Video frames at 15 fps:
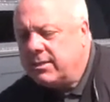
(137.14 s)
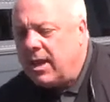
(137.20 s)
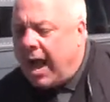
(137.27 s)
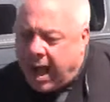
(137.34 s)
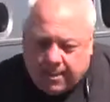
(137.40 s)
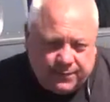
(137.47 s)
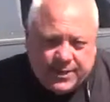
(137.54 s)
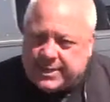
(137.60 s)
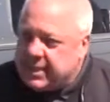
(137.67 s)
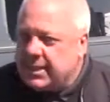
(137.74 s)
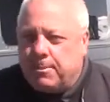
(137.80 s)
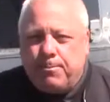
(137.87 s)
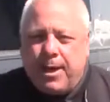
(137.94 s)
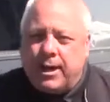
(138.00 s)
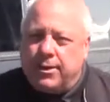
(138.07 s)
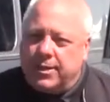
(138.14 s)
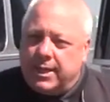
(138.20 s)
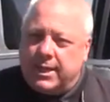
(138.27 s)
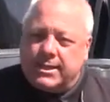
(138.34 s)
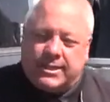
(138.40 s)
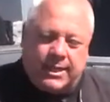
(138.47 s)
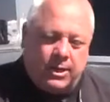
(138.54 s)
obviously better
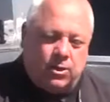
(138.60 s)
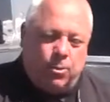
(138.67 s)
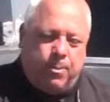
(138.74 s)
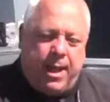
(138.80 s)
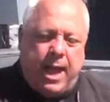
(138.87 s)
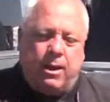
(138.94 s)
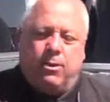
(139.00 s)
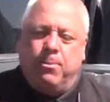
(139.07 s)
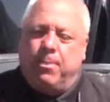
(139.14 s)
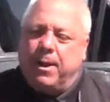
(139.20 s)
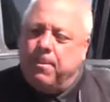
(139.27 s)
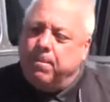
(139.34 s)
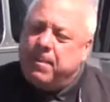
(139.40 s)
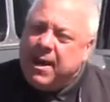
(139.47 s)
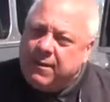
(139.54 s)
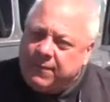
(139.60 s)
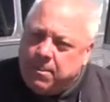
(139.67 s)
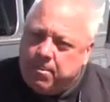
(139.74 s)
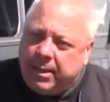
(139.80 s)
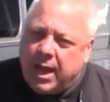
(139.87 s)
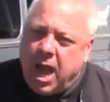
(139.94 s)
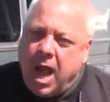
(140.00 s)
than a single battery, but above
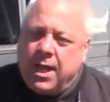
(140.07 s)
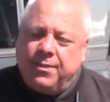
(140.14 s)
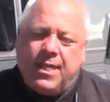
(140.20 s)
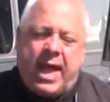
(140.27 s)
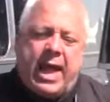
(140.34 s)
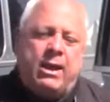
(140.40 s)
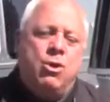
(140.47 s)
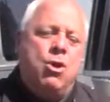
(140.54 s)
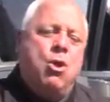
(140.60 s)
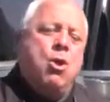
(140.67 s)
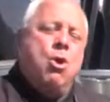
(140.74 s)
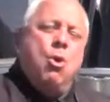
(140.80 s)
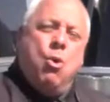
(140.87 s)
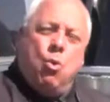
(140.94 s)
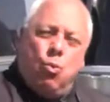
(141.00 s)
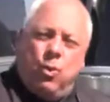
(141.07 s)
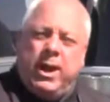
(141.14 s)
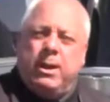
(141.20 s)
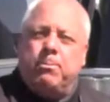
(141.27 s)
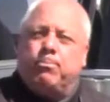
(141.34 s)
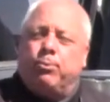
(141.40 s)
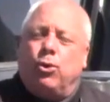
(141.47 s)
and beyond that, we
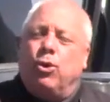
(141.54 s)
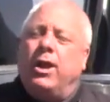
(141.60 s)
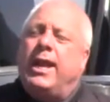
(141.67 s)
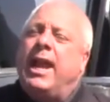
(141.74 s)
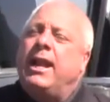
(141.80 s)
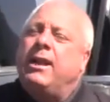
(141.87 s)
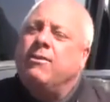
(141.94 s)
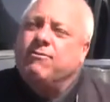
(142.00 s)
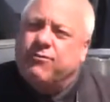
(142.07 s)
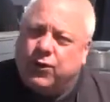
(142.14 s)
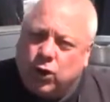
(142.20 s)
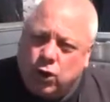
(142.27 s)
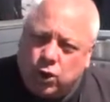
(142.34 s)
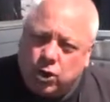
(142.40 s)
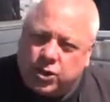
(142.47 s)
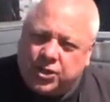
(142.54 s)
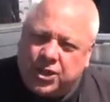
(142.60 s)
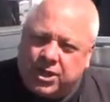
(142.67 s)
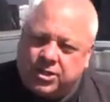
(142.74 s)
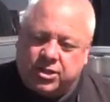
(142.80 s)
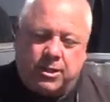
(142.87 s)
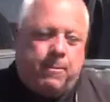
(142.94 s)
employ an inverter
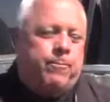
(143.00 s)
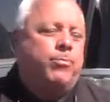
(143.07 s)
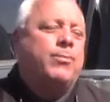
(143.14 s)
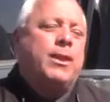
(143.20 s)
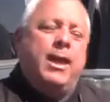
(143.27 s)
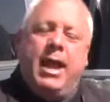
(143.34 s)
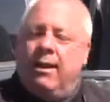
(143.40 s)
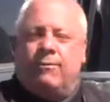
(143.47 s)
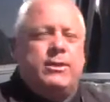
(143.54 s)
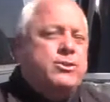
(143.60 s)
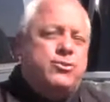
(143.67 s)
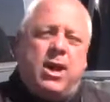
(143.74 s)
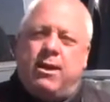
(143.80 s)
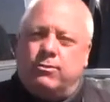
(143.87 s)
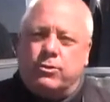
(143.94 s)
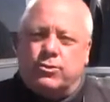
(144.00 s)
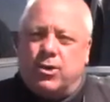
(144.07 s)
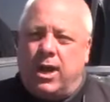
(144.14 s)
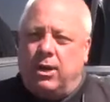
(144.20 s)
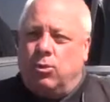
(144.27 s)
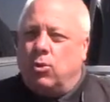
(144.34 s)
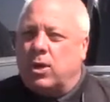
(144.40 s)
system. Every travel
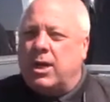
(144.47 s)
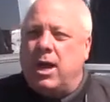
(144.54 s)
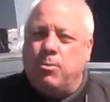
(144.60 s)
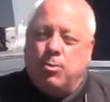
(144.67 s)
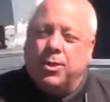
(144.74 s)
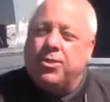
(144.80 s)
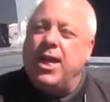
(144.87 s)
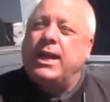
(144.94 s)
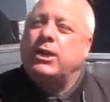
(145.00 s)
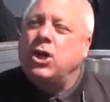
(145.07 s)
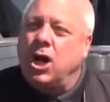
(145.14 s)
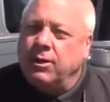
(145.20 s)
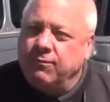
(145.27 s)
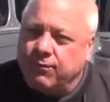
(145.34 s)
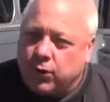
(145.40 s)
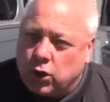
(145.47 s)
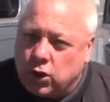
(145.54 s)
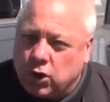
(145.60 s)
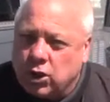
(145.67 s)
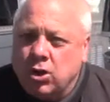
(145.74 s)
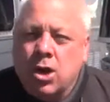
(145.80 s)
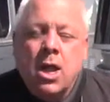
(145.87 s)
trailer will come with that
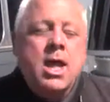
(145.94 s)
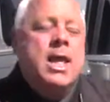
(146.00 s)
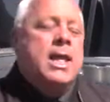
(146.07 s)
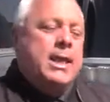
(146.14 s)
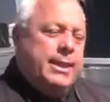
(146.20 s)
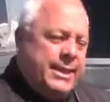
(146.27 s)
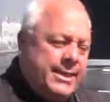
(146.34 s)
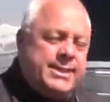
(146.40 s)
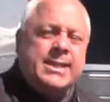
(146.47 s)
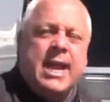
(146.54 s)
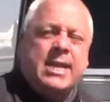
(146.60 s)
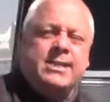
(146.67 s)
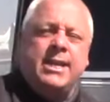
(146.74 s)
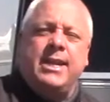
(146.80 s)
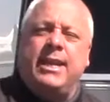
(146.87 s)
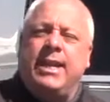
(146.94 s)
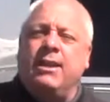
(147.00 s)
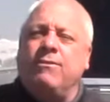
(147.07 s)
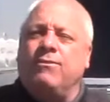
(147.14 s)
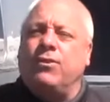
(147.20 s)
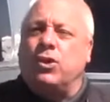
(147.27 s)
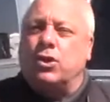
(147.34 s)
converter. This has an
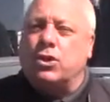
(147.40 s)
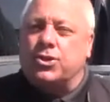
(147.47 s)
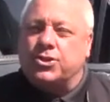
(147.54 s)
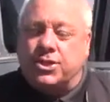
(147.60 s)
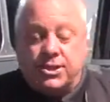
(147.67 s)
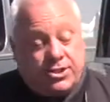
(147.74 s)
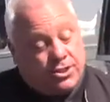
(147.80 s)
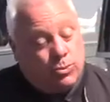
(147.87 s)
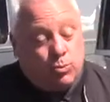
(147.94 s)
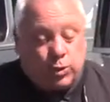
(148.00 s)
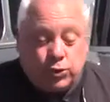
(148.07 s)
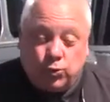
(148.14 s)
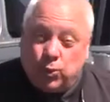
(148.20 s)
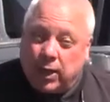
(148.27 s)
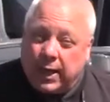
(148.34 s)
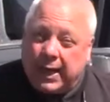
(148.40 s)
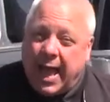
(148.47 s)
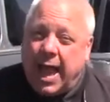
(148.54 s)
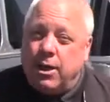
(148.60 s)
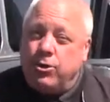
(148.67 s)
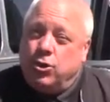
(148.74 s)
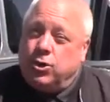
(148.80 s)
inverter system which will
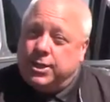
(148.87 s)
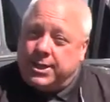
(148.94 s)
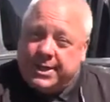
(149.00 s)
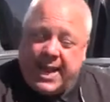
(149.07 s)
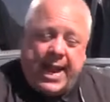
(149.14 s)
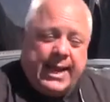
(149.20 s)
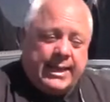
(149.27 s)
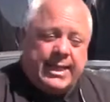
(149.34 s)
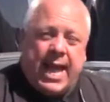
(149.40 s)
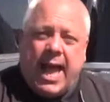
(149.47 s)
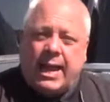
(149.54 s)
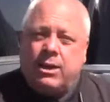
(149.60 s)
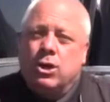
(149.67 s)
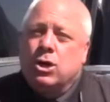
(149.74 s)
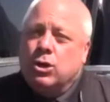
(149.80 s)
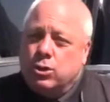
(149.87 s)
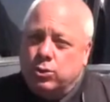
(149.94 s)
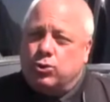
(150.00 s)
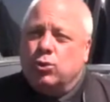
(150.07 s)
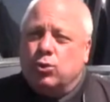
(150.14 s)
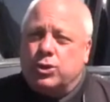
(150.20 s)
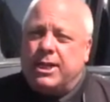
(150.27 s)
allow you to take that
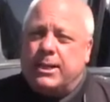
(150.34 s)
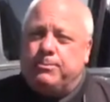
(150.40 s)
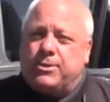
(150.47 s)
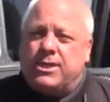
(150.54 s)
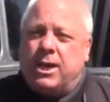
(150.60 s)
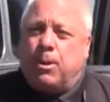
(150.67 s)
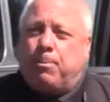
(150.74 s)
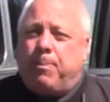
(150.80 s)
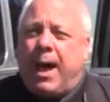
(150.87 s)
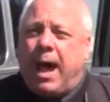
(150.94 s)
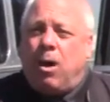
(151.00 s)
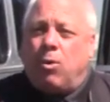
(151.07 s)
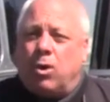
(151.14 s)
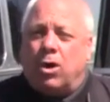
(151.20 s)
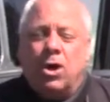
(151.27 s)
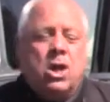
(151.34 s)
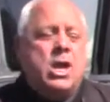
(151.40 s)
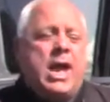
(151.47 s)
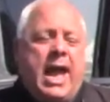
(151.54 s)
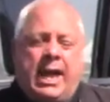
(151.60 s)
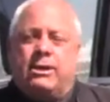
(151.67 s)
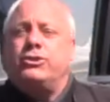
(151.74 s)
dual deep cell power
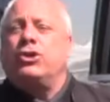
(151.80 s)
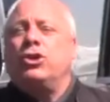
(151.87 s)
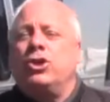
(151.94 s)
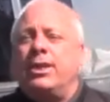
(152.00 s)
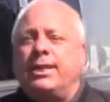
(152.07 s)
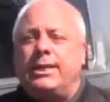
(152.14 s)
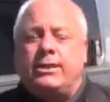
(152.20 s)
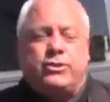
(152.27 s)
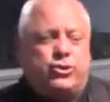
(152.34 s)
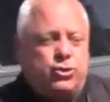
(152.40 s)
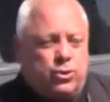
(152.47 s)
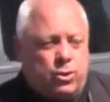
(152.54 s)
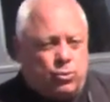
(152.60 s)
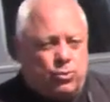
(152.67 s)
and turn it into a